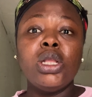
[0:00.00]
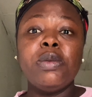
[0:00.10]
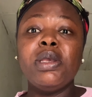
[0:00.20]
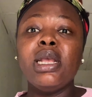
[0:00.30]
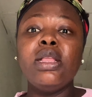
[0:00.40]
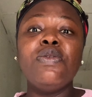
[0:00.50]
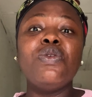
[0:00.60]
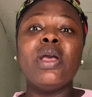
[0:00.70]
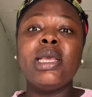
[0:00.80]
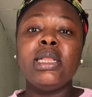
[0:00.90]
especially if
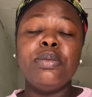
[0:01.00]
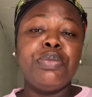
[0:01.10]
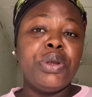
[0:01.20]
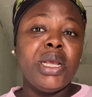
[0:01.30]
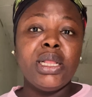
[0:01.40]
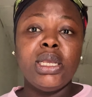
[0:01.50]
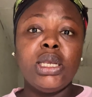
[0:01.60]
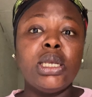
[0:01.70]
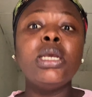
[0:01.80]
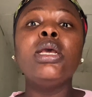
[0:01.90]
you are in the prayer niche.